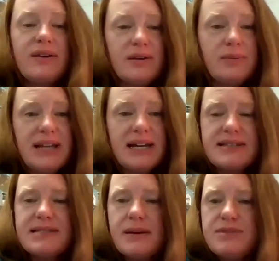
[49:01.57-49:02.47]
on a
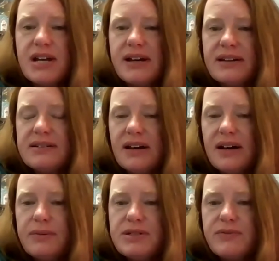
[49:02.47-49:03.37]
related subject,
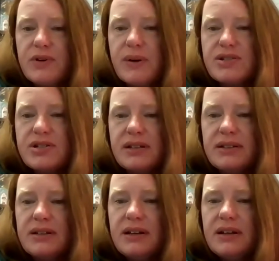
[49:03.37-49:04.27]
uh, we do have a
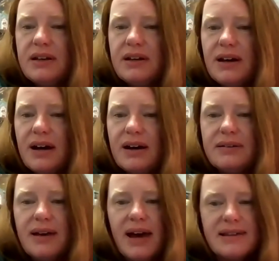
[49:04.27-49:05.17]
question
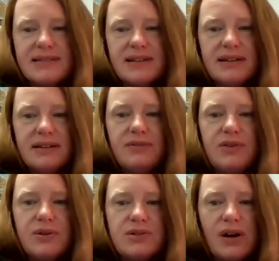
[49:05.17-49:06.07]
uh, asking if
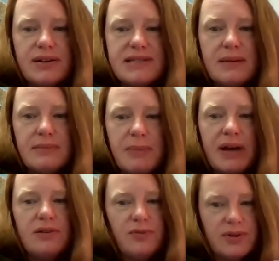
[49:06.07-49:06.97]
you could talk some
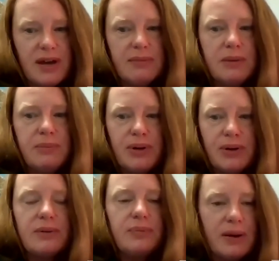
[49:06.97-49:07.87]
about your forthcoming
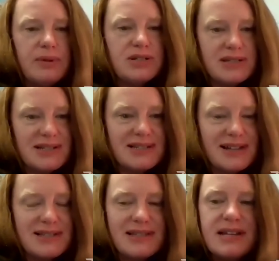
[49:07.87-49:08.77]
book, right? We just
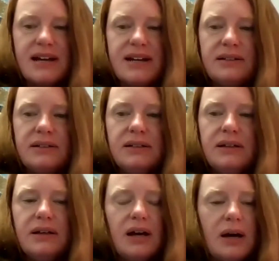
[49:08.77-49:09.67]
discussed the title. Yeah.
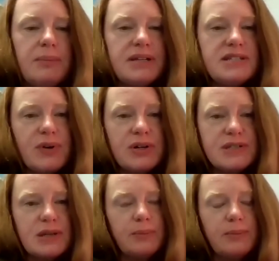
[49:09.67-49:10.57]
Uh, but as far as
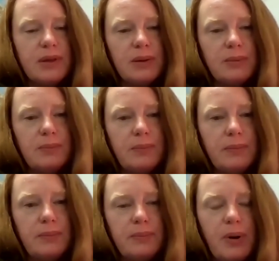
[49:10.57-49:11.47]
the, the
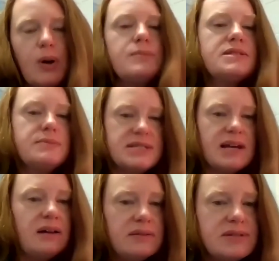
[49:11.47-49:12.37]
poems
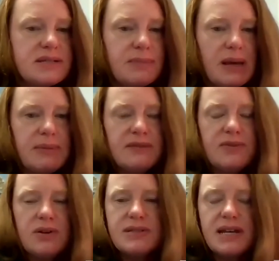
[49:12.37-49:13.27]
themselves, maybe
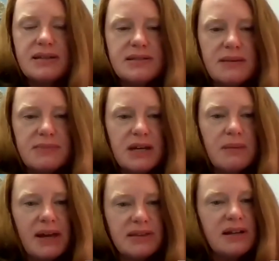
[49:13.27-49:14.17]
if you could say something
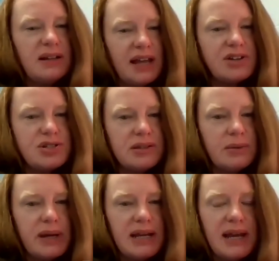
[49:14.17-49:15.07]
about the collection,
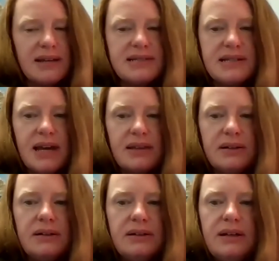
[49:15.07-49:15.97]
the way it hangs
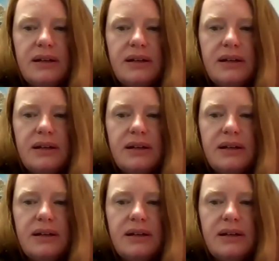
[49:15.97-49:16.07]
together.